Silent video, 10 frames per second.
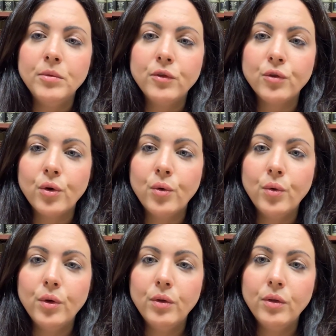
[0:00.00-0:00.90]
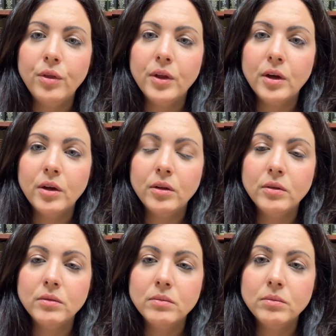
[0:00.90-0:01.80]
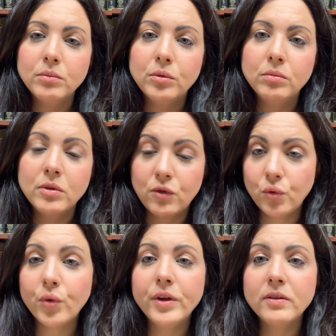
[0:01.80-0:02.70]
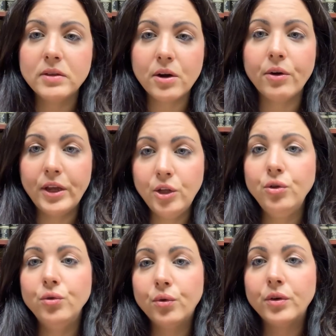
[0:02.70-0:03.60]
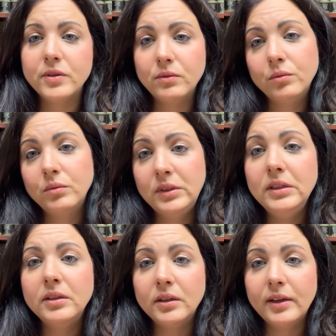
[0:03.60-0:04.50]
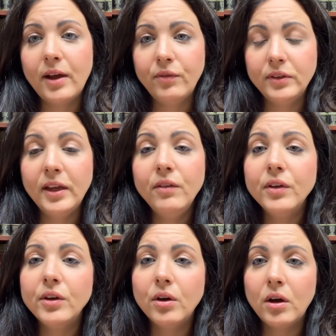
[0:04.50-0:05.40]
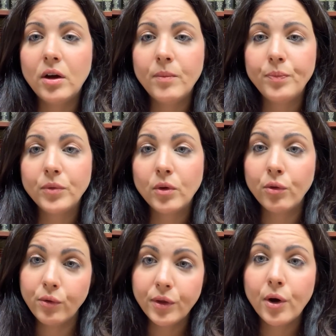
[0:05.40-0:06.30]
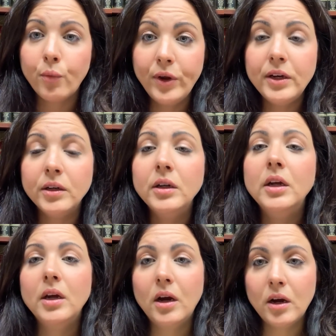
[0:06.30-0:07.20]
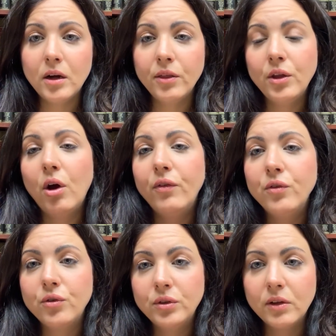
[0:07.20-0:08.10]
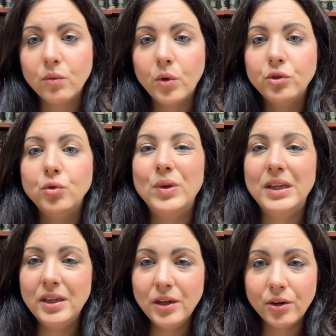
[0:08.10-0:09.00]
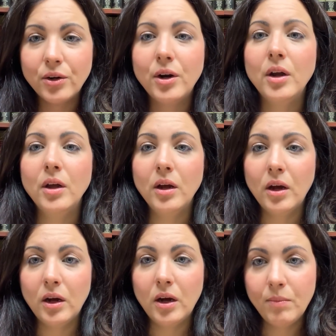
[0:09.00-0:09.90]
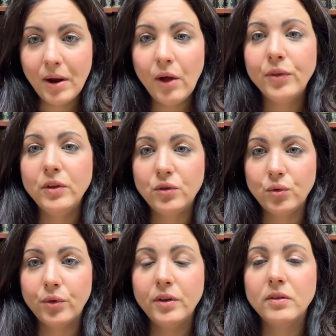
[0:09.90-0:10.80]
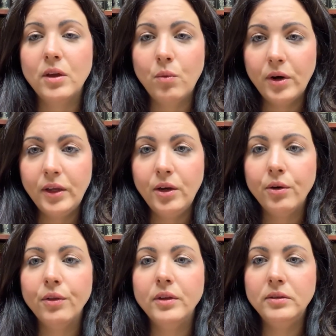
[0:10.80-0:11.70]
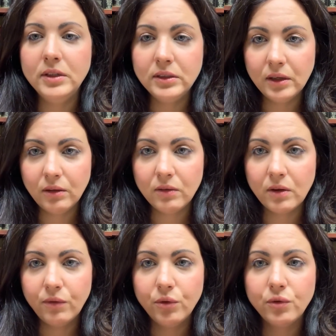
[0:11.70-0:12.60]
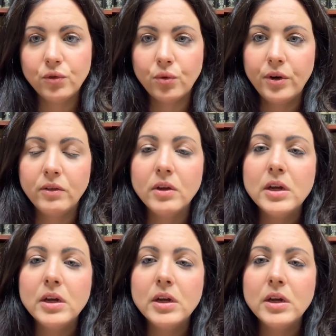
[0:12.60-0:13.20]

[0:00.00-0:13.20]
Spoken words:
So the stories that are in your detailed affidavit, although they are written, the officer does want to hear about these stories. They want to hear the details of those stories.